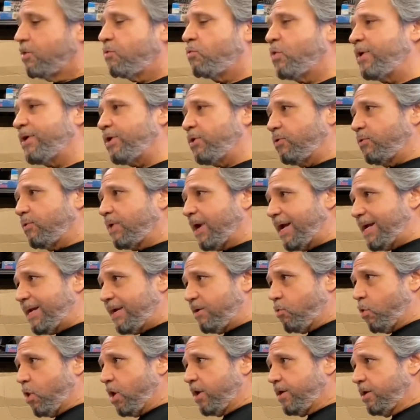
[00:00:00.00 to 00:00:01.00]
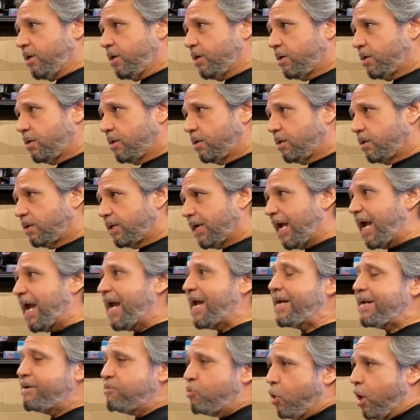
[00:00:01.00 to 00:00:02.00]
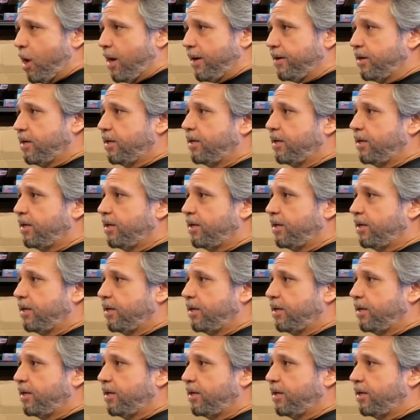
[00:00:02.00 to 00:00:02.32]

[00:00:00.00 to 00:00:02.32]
what are you? 81. 81.